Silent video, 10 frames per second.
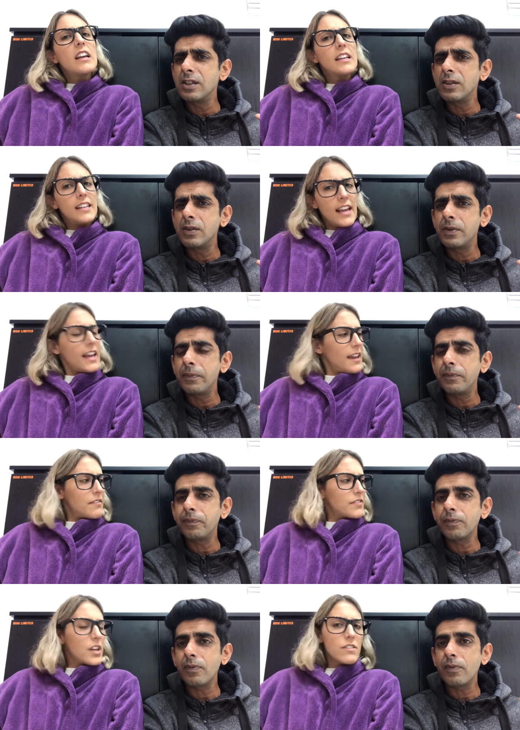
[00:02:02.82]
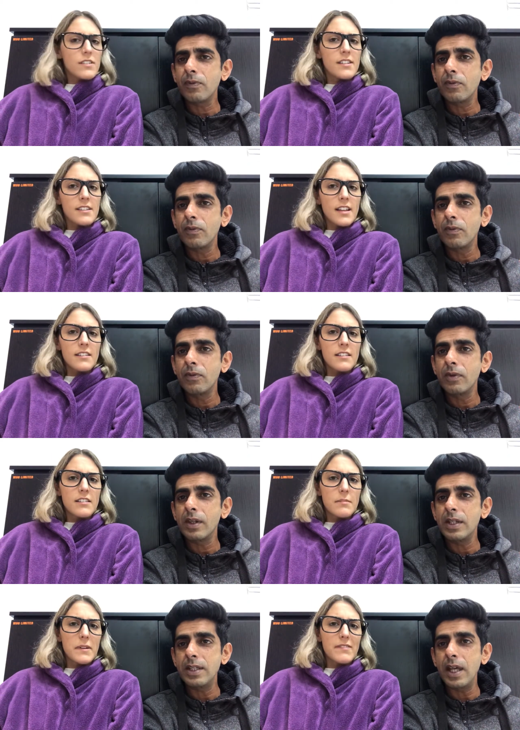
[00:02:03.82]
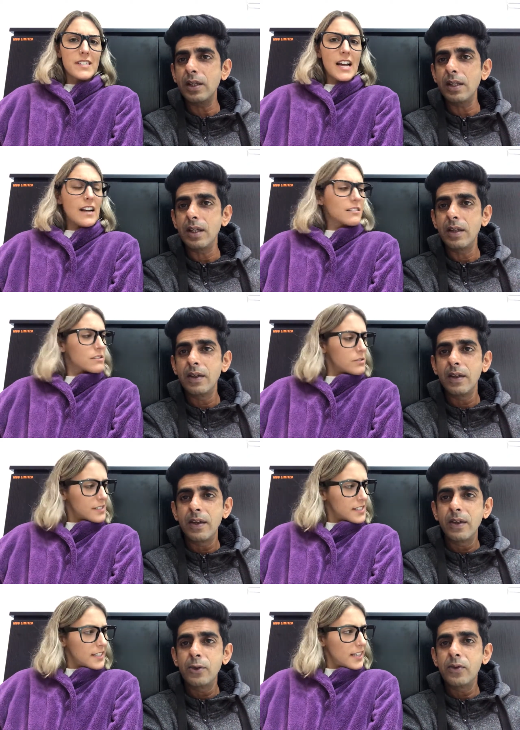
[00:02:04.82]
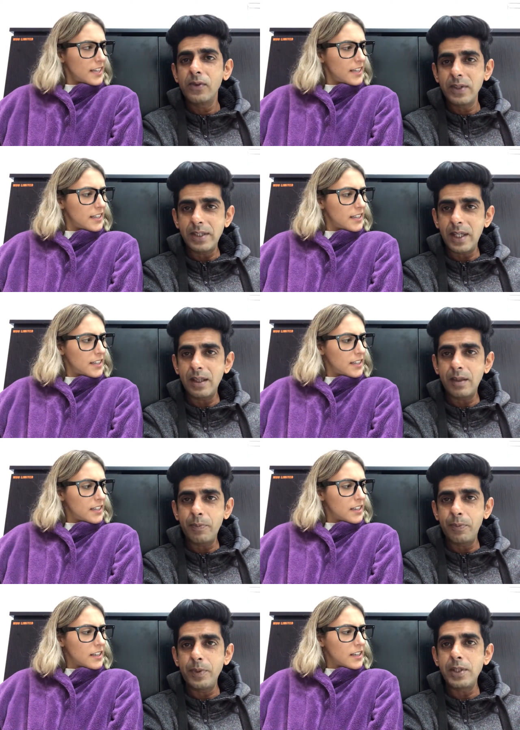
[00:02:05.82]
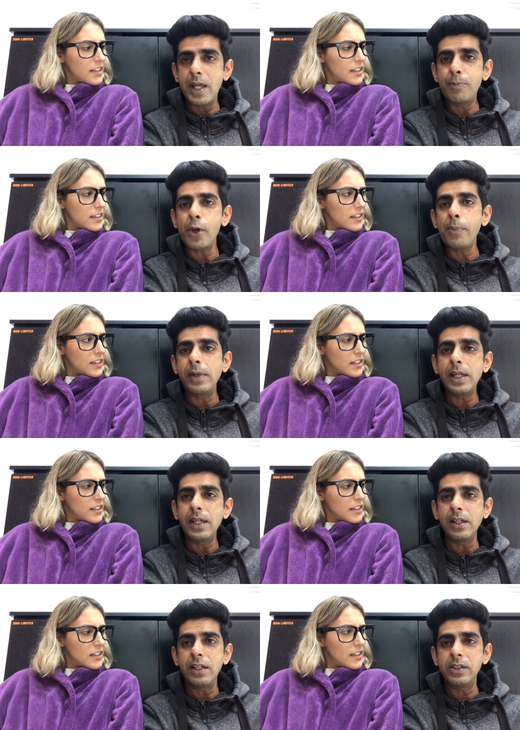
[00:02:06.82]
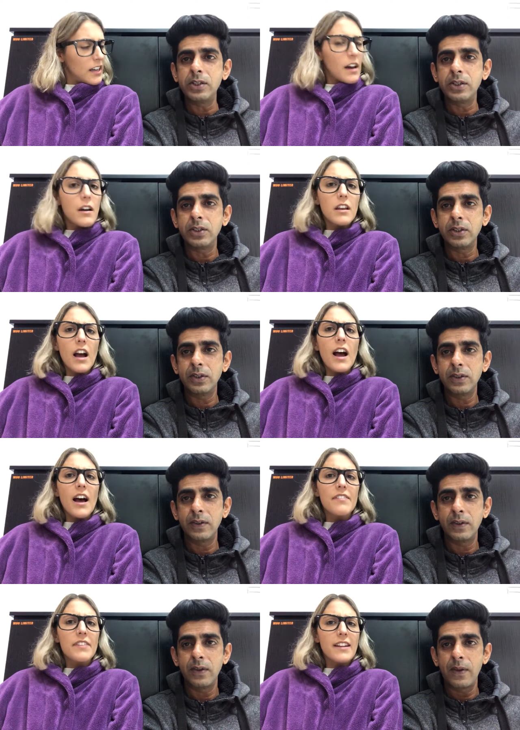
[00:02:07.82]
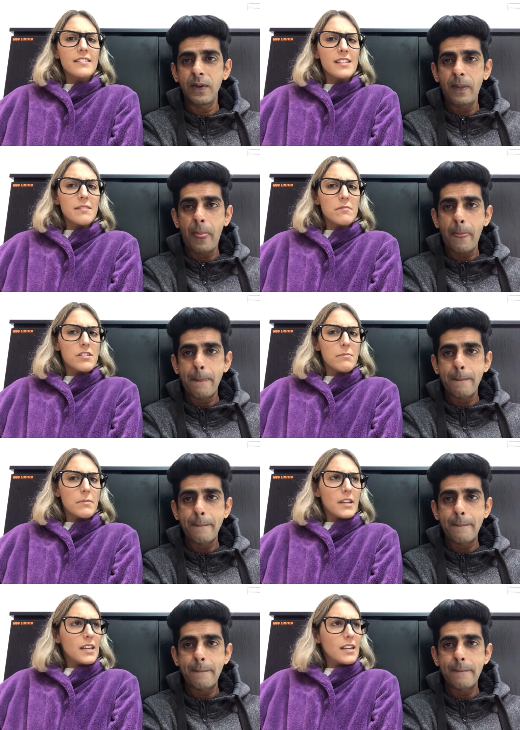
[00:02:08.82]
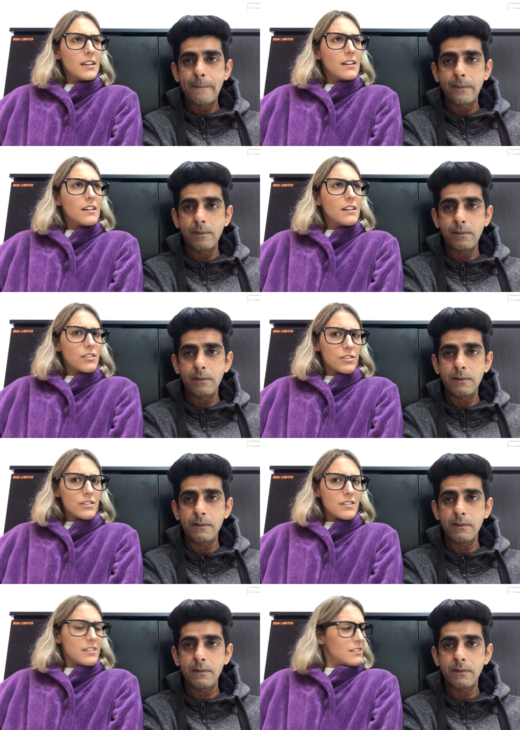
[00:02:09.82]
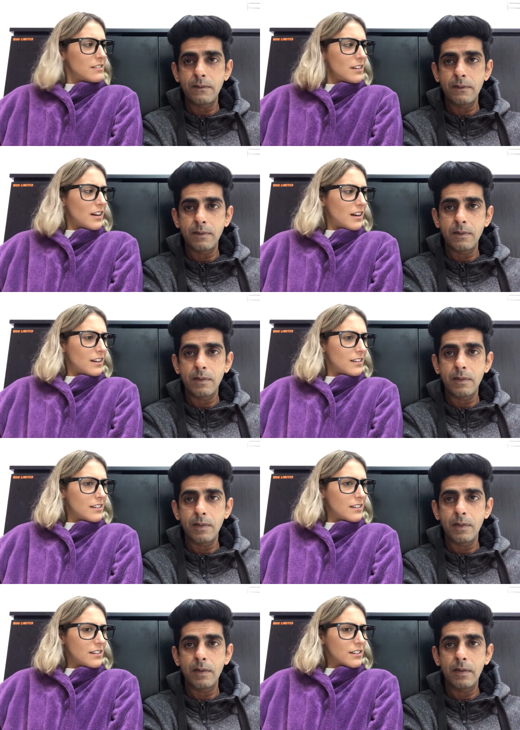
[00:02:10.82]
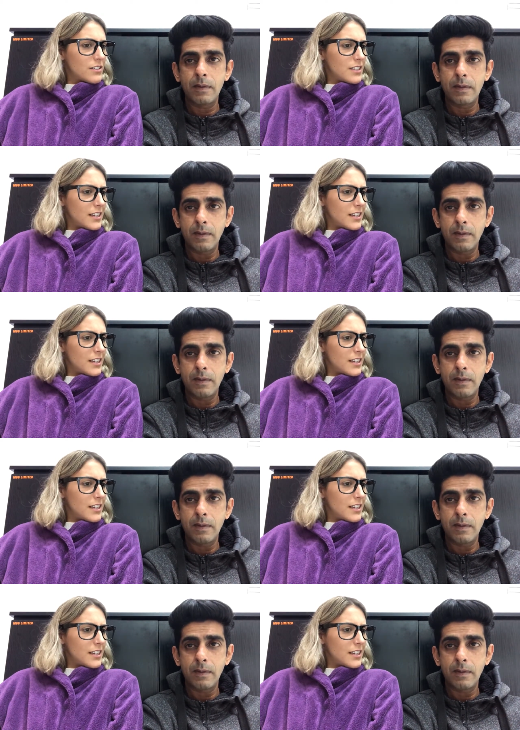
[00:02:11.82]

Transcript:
Speaker 1: Yeah, fuses it. It's is a bit that, of a tongue twister there. Is
Speaker 2: that is that properly English?
Speaker 1: Uh, that seems to be good uh, good